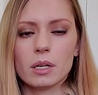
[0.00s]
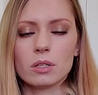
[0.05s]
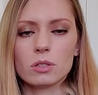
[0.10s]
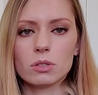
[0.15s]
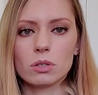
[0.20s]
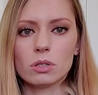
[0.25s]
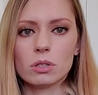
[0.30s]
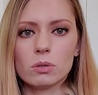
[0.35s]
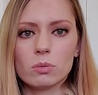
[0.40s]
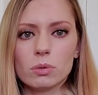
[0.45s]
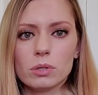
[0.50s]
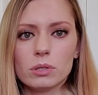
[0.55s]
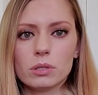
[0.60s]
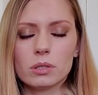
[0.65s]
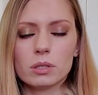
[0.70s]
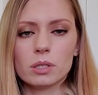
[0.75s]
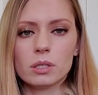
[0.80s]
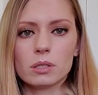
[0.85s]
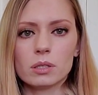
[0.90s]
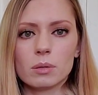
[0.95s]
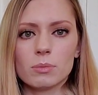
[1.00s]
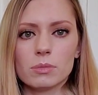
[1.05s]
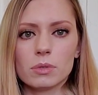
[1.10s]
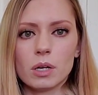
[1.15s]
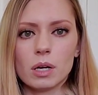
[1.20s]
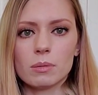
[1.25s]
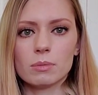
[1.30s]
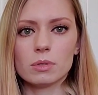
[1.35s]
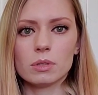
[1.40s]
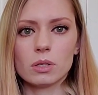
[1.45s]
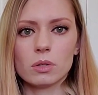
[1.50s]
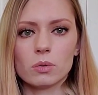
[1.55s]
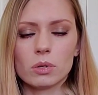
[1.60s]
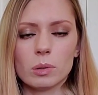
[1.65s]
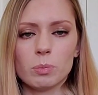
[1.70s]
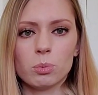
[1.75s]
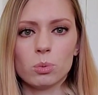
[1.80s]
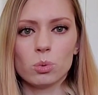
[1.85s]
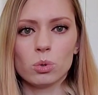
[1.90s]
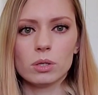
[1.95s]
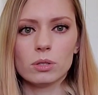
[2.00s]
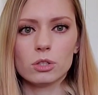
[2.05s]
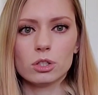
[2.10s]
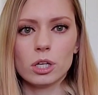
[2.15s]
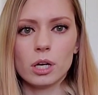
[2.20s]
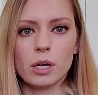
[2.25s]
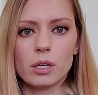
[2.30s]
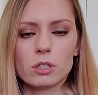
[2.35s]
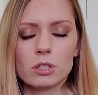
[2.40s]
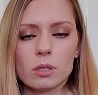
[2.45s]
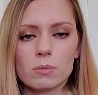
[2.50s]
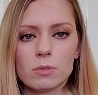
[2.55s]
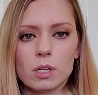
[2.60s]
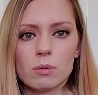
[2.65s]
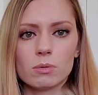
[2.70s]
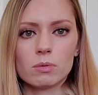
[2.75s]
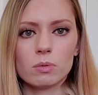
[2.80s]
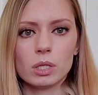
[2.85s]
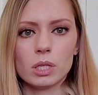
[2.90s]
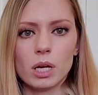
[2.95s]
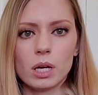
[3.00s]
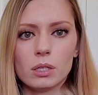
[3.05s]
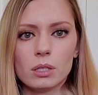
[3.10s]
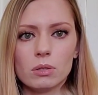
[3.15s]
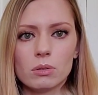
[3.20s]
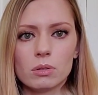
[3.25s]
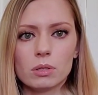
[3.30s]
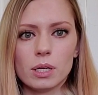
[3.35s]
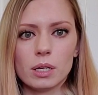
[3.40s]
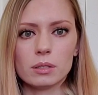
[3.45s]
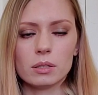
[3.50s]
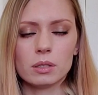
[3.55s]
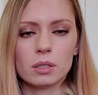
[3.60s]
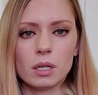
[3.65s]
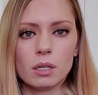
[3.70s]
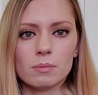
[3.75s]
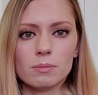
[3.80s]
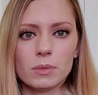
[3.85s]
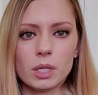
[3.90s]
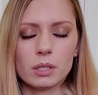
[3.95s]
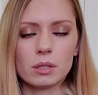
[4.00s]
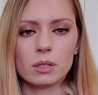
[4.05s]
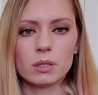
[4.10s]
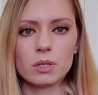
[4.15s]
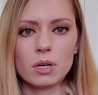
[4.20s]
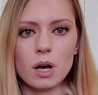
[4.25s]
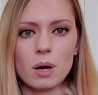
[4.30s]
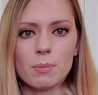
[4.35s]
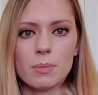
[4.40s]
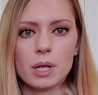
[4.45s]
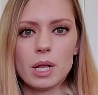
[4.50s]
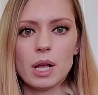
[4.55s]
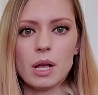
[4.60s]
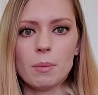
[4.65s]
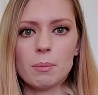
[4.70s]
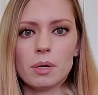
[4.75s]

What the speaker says: So you will see sometimes the grip will change. Sometimes we can use that thumb at the top.